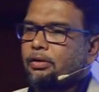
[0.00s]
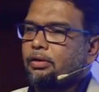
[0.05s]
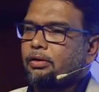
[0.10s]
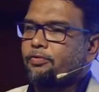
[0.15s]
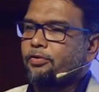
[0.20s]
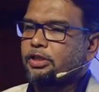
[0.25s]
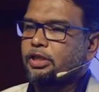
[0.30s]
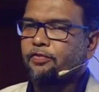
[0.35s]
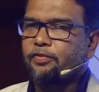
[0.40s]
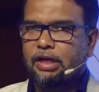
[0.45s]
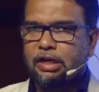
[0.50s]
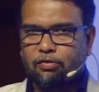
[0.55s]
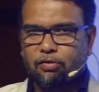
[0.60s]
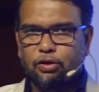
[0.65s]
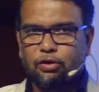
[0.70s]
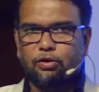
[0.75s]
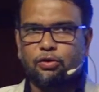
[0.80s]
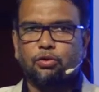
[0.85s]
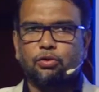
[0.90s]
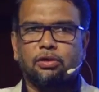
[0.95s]
First of all, I want
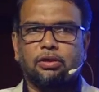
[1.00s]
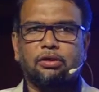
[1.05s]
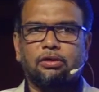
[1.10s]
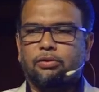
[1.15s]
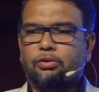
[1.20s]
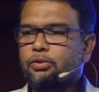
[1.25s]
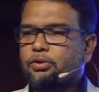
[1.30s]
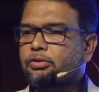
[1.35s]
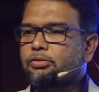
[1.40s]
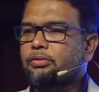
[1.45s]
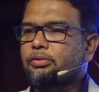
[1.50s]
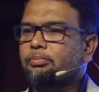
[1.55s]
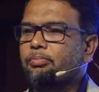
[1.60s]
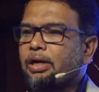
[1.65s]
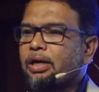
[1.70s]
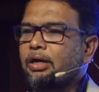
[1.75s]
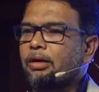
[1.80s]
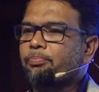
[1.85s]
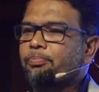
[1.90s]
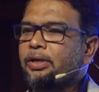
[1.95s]
to introduce my
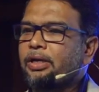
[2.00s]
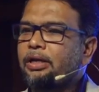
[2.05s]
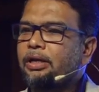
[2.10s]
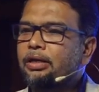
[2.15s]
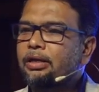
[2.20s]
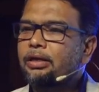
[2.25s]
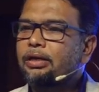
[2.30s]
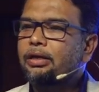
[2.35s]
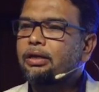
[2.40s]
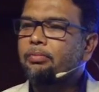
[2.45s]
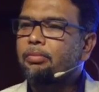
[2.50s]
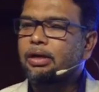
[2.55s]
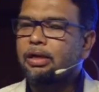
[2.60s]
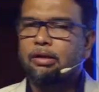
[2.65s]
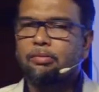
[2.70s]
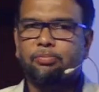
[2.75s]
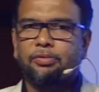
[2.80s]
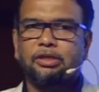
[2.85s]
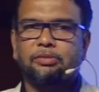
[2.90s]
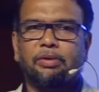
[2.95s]
company. My
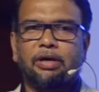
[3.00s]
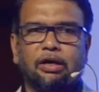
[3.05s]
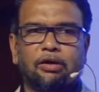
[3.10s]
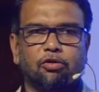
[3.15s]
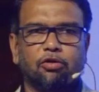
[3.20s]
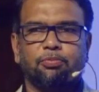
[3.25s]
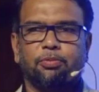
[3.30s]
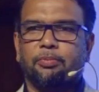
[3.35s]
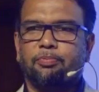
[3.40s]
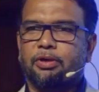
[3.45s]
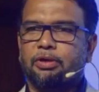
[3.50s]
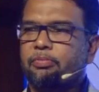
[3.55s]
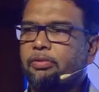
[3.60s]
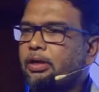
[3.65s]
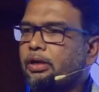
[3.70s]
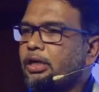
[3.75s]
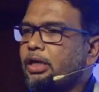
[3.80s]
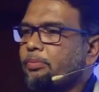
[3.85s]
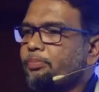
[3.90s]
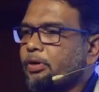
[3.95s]
company is Banknote Paper Mill
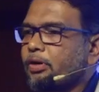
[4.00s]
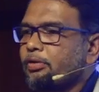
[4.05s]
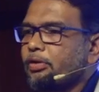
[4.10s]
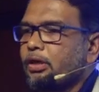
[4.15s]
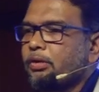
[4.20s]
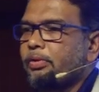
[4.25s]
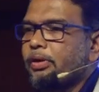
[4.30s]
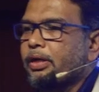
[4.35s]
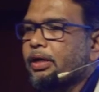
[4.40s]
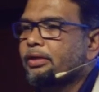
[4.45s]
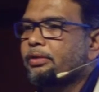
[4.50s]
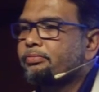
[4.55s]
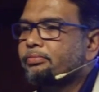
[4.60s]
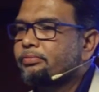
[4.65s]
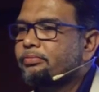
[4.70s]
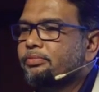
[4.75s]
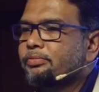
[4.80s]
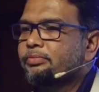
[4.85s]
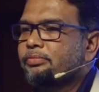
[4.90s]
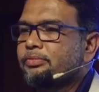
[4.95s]
India Private Limited.
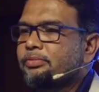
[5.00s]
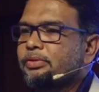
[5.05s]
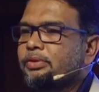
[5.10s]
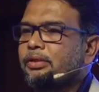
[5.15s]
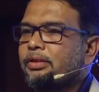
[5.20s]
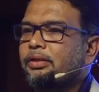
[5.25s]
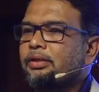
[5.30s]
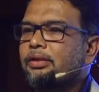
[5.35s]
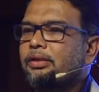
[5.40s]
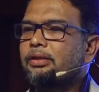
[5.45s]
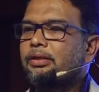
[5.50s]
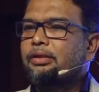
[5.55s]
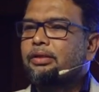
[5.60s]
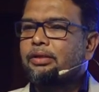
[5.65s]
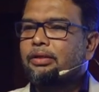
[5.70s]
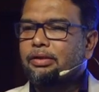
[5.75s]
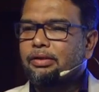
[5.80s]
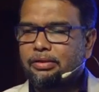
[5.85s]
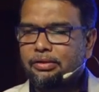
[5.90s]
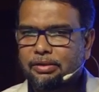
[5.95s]

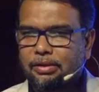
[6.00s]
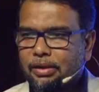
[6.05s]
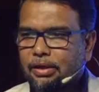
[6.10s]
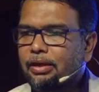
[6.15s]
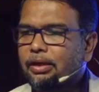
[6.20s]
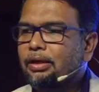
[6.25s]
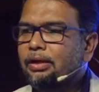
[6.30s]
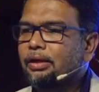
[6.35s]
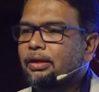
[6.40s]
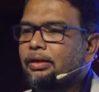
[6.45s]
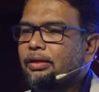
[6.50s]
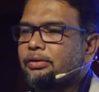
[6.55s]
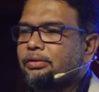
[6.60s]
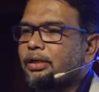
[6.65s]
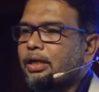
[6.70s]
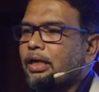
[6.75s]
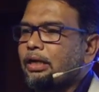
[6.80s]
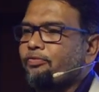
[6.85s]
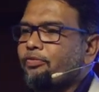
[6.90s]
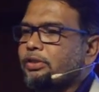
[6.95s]
It's a
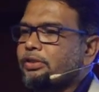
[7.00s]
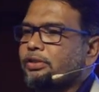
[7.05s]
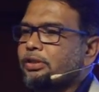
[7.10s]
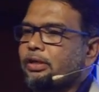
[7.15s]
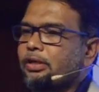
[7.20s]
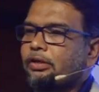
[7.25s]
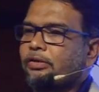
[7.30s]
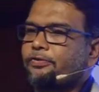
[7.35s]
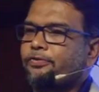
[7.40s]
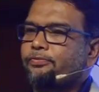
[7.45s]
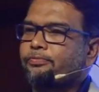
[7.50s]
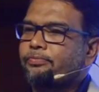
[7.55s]
joint venture of